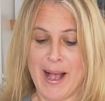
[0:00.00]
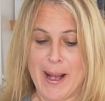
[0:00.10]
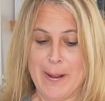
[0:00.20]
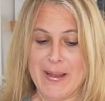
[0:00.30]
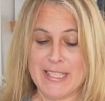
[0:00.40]

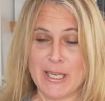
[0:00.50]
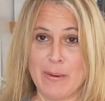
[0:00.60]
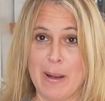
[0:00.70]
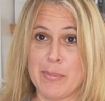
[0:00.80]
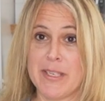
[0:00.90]
and so
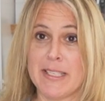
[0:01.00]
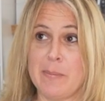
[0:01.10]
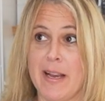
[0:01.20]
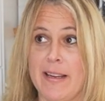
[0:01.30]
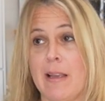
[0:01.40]
I'm
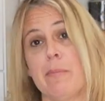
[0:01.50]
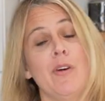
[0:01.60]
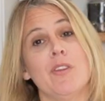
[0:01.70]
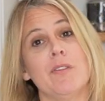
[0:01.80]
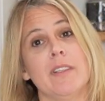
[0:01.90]
participating in
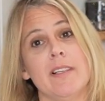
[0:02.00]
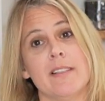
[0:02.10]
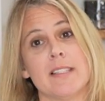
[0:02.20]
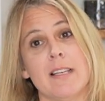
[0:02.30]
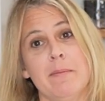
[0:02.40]
both of
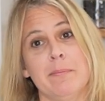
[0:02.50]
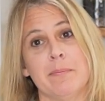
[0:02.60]
Liz